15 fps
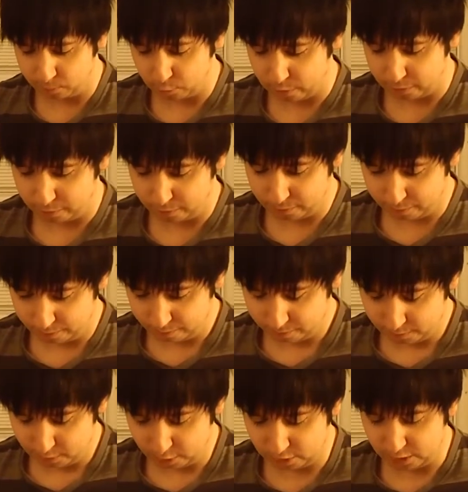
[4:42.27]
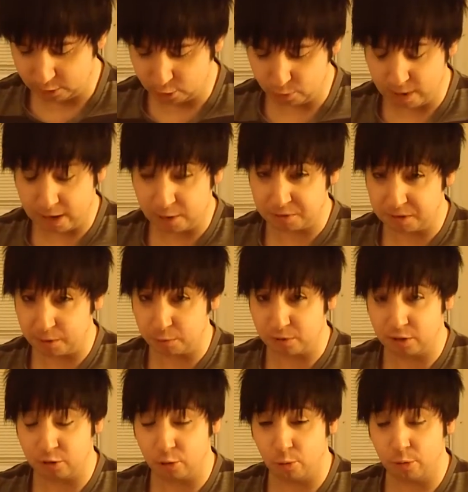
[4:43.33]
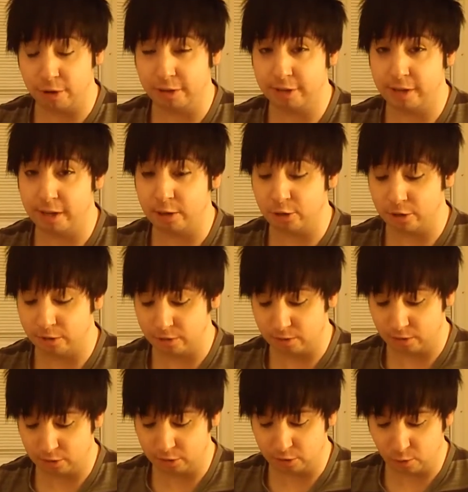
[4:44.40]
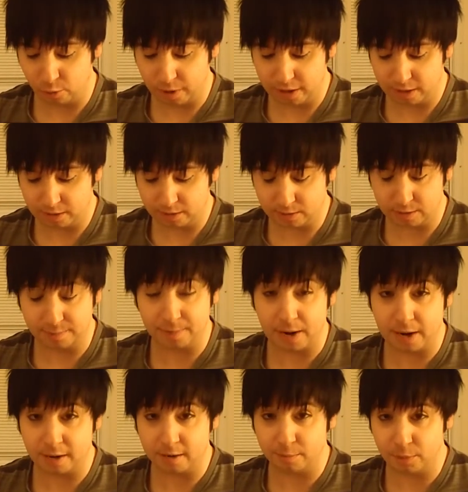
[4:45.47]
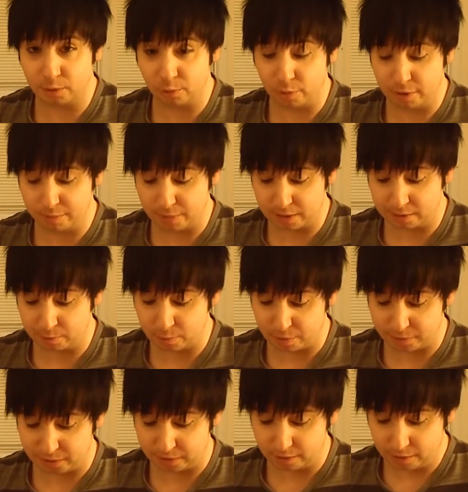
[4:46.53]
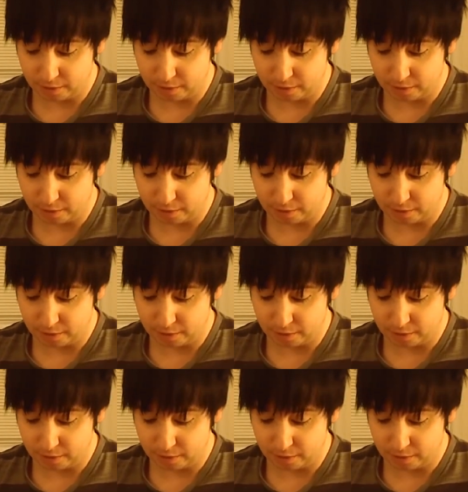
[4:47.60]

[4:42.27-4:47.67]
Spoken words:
with sexuality, sexual orientations, this is the way it's divided between men and women.